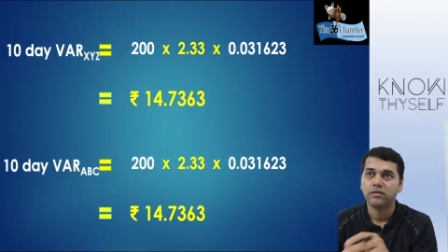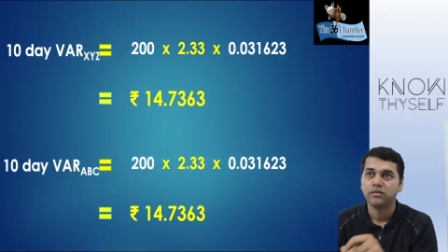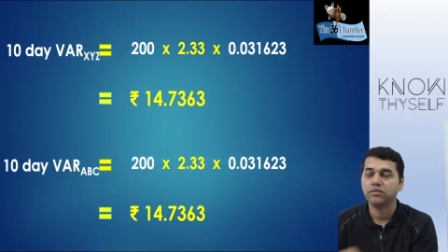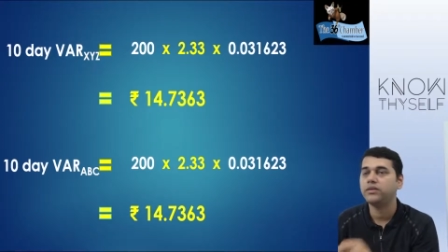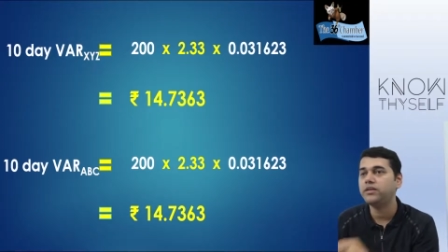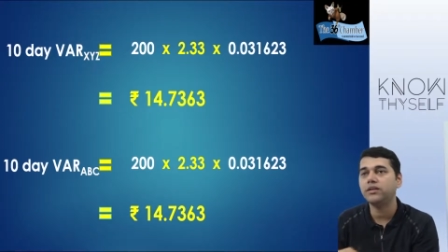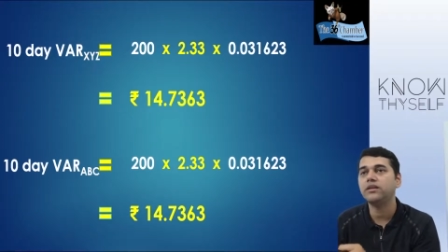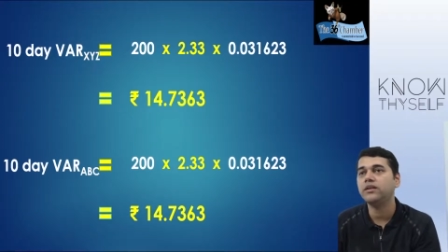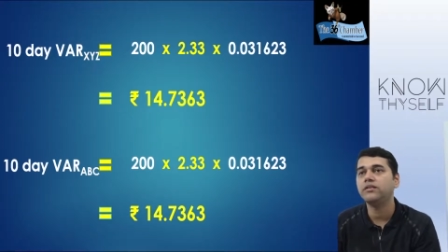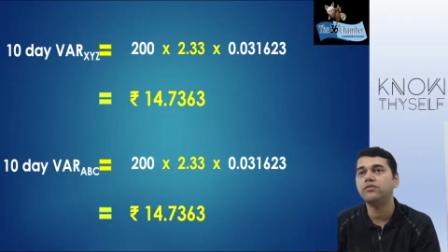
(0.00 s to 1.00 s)
So here
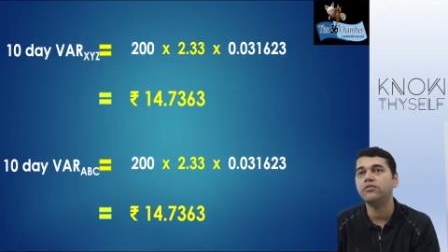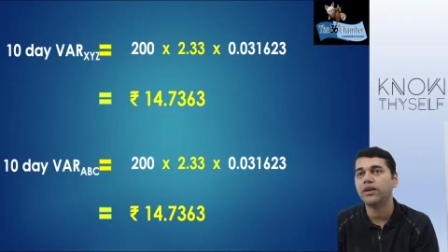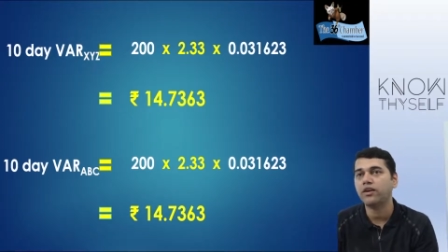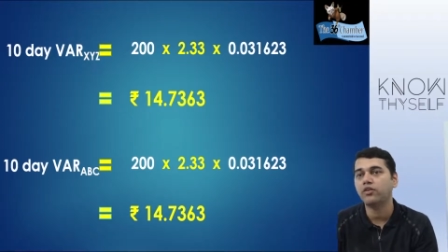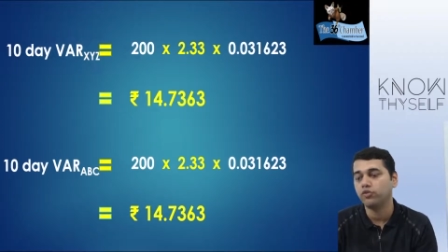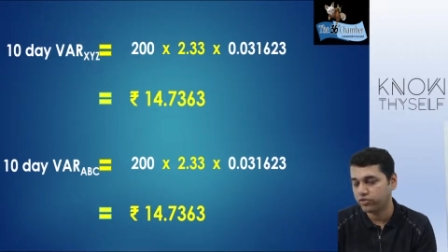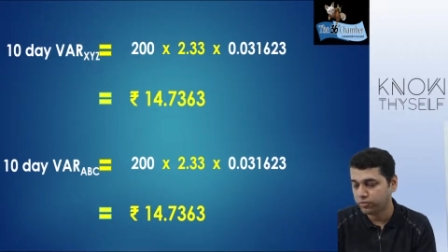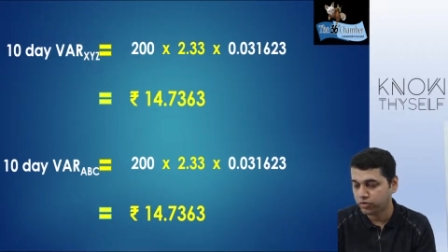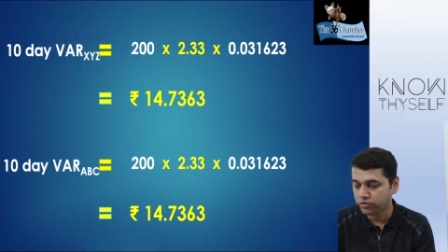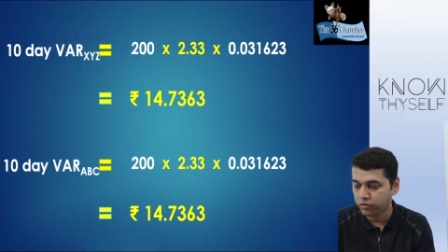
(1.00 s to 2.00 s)
is, you cannot use it
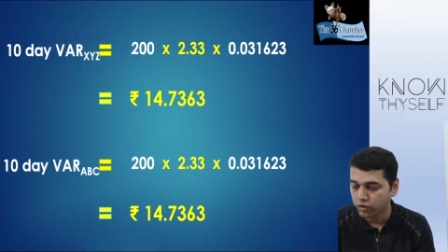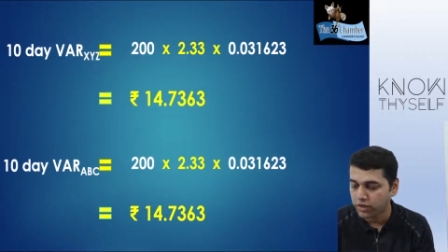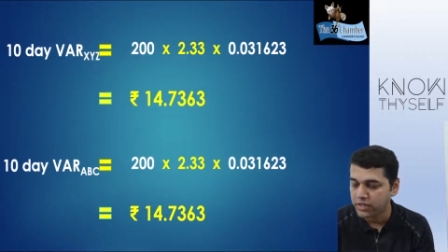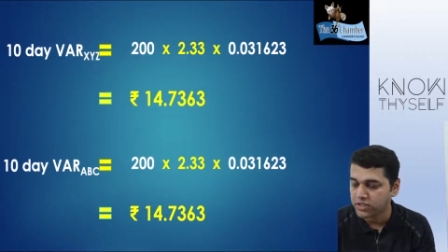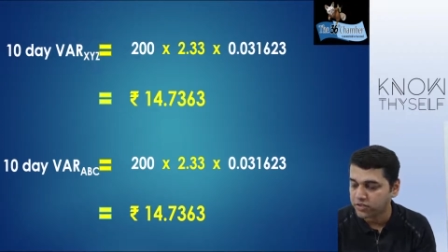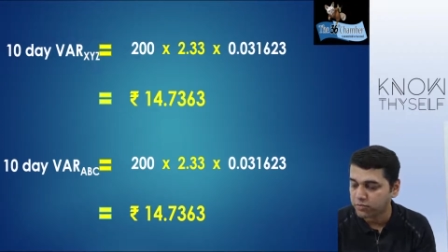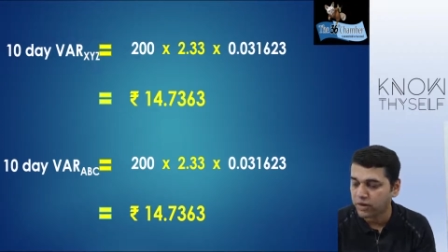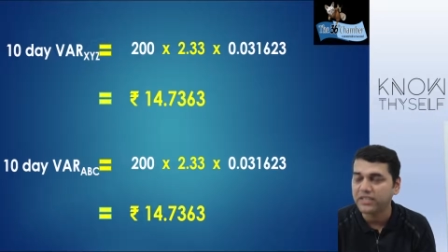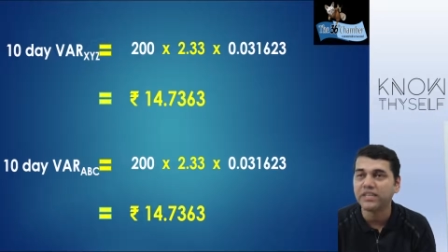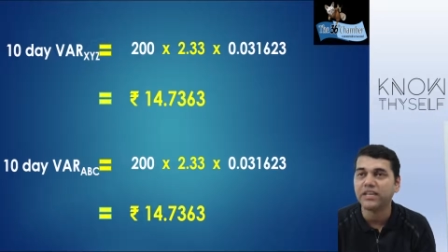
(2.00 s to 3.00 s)
because the correlation is
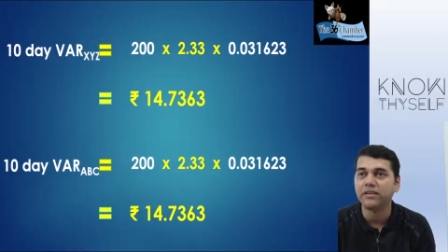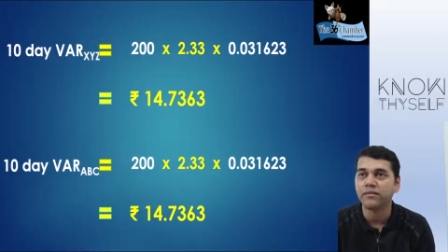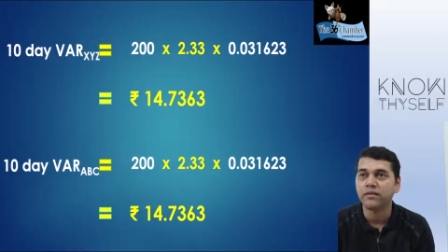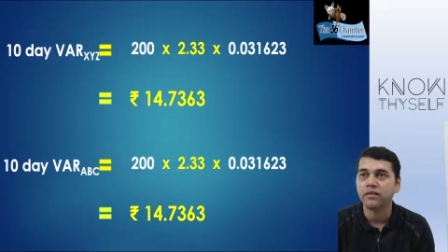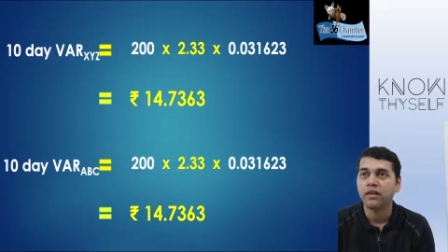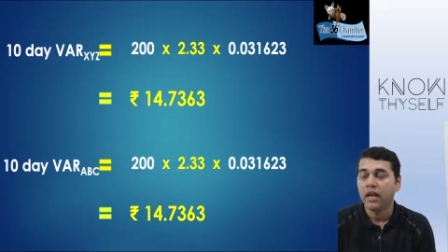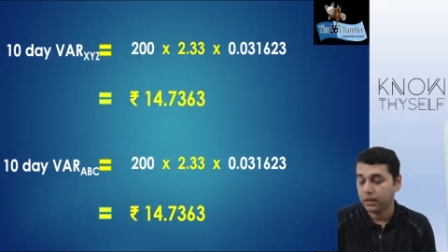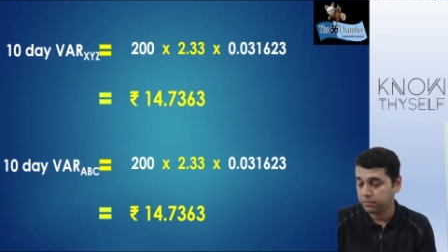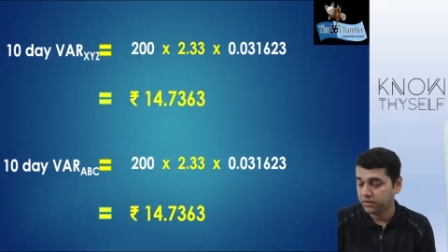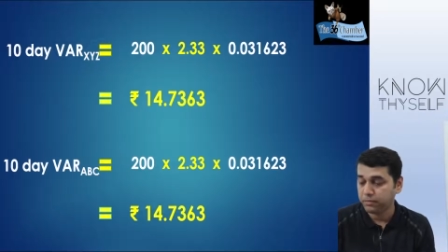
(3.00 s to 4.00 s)
0.3.
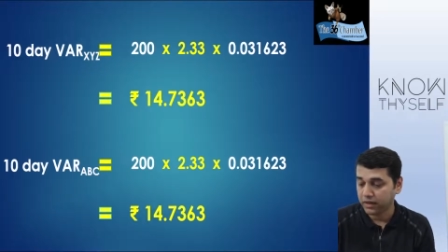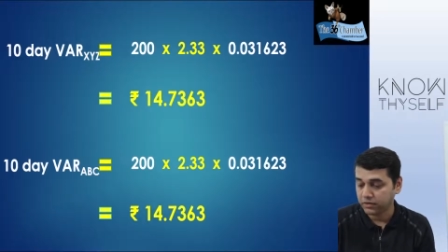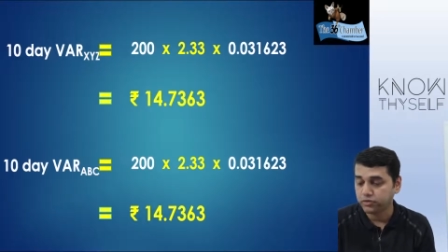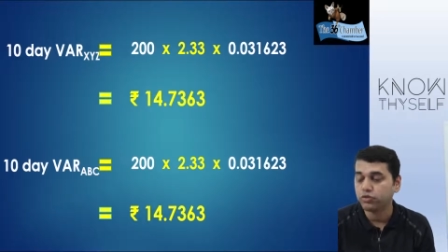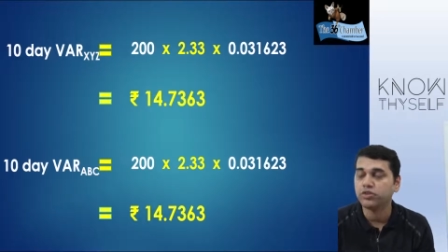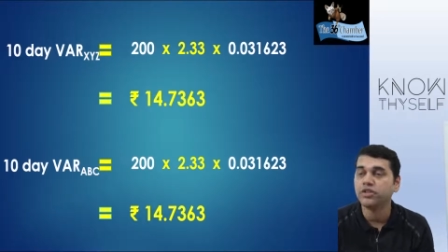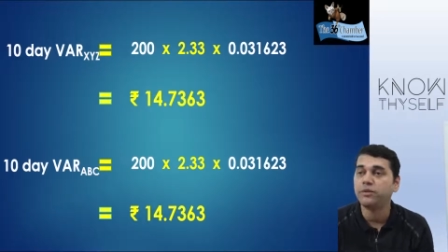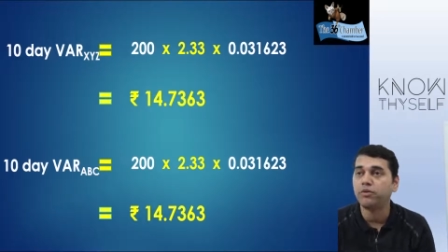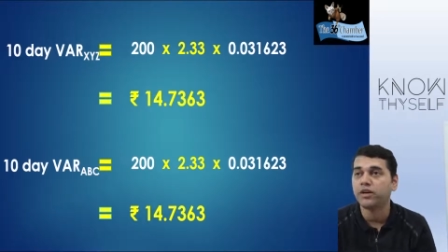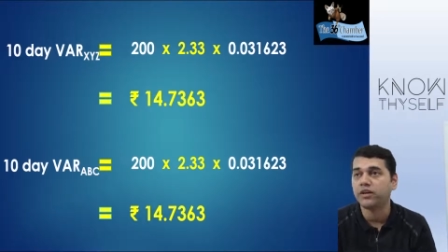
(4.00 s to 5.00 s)
And please mark this question
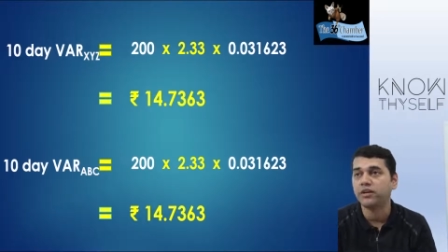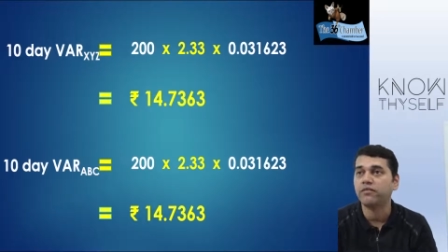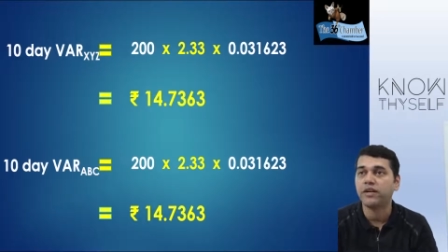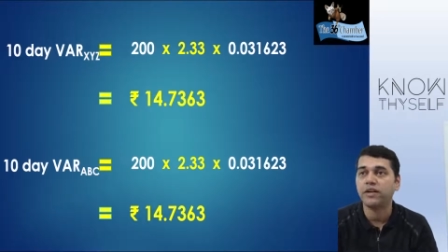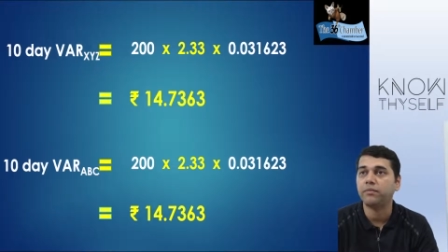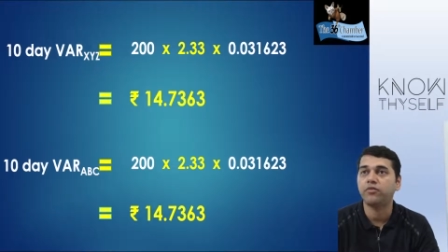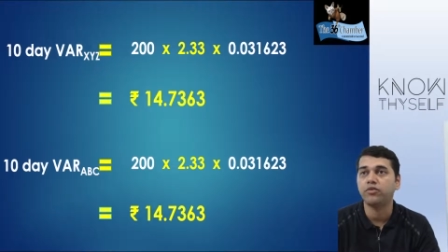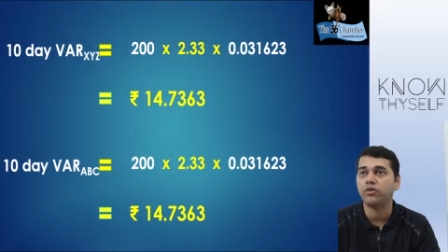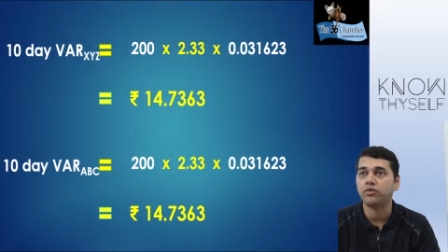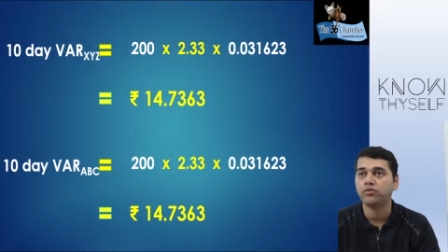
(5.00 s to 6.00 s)
important uh, one day before
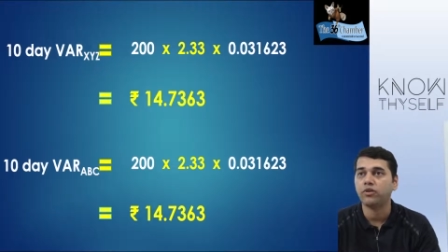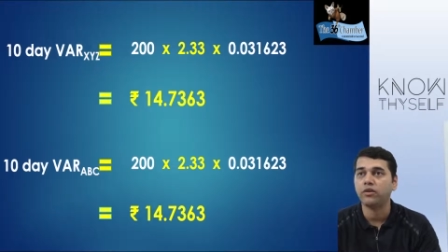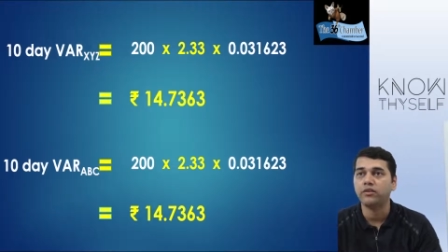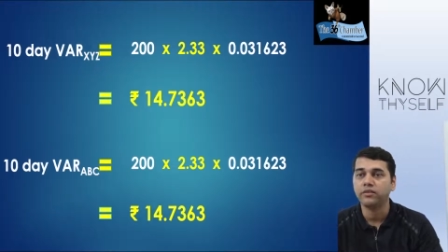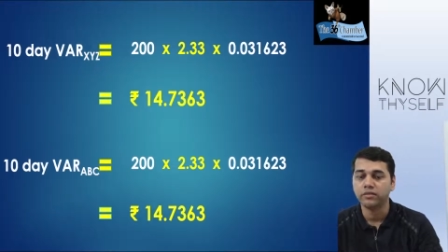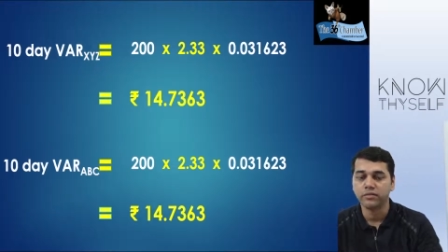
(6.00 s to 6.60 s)
you have to solve this.